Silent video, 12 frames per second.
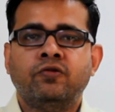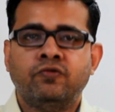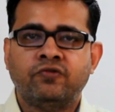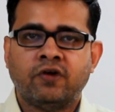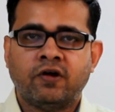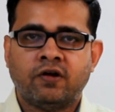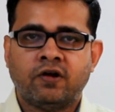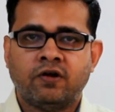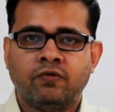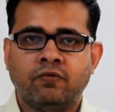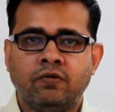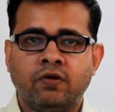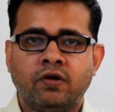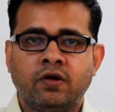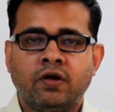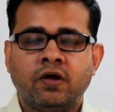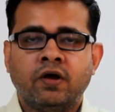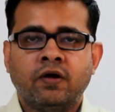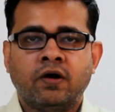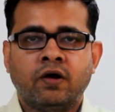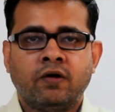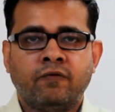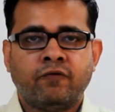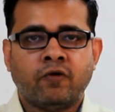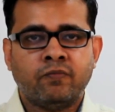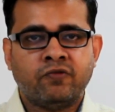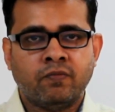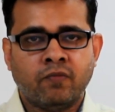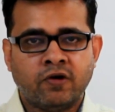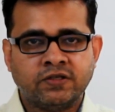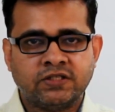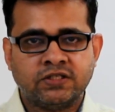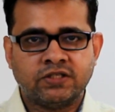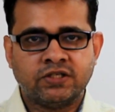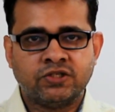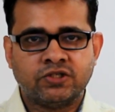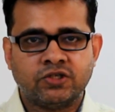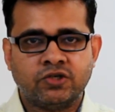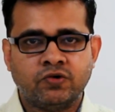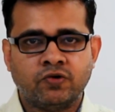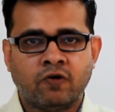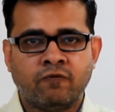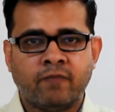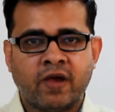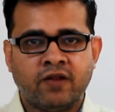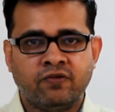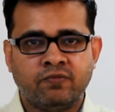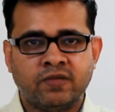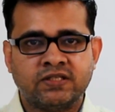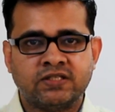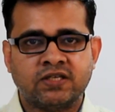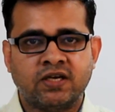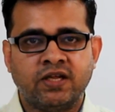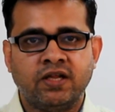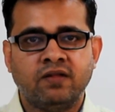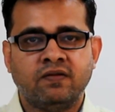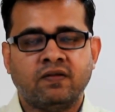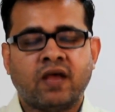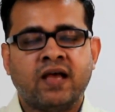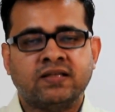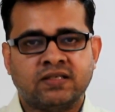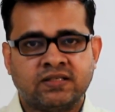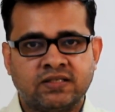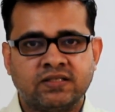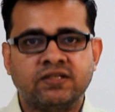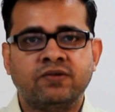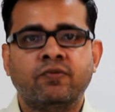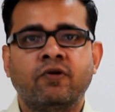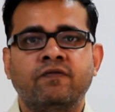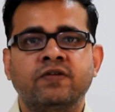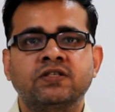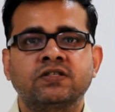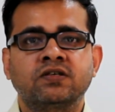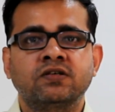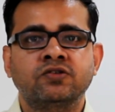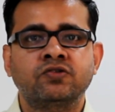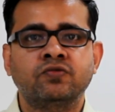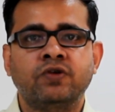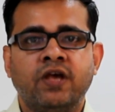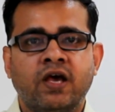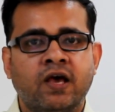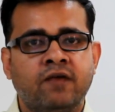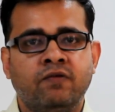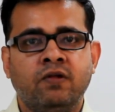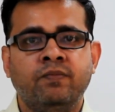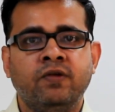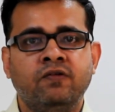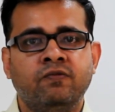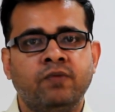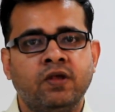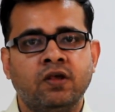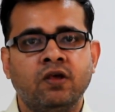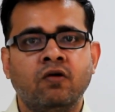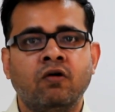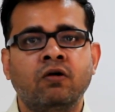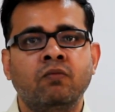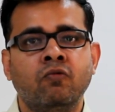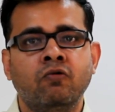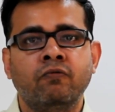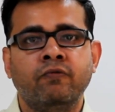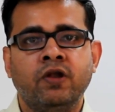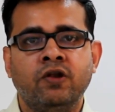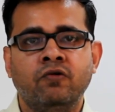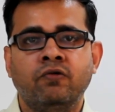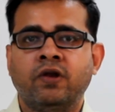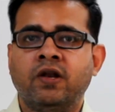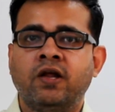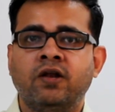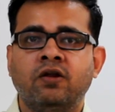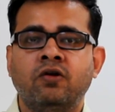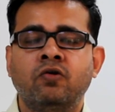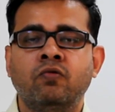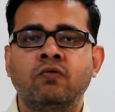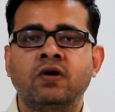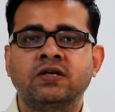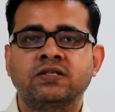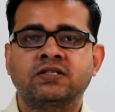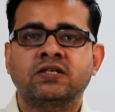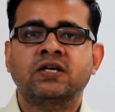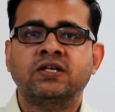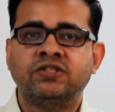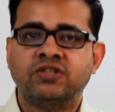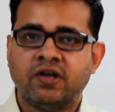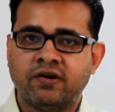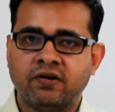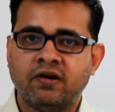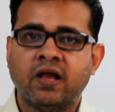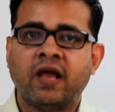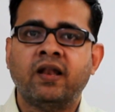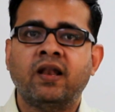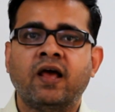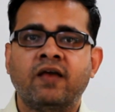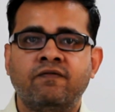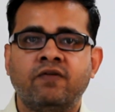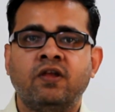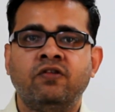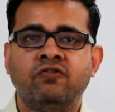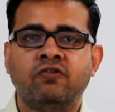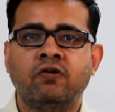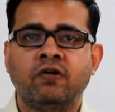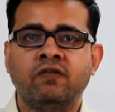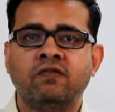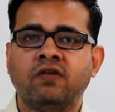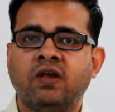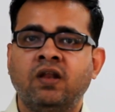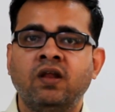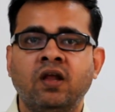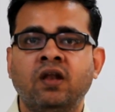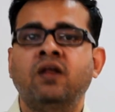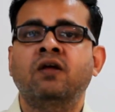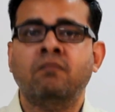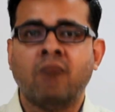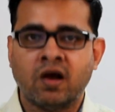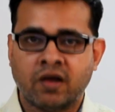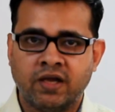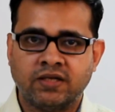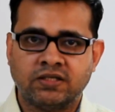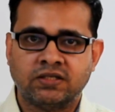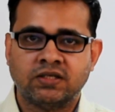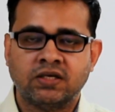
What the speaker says: Tushar Rathore from Symbiosis Institute of Management Studies as Assistant Professor. Today I will be speaking on a MOOC video related towards general and life insurance in Indian market.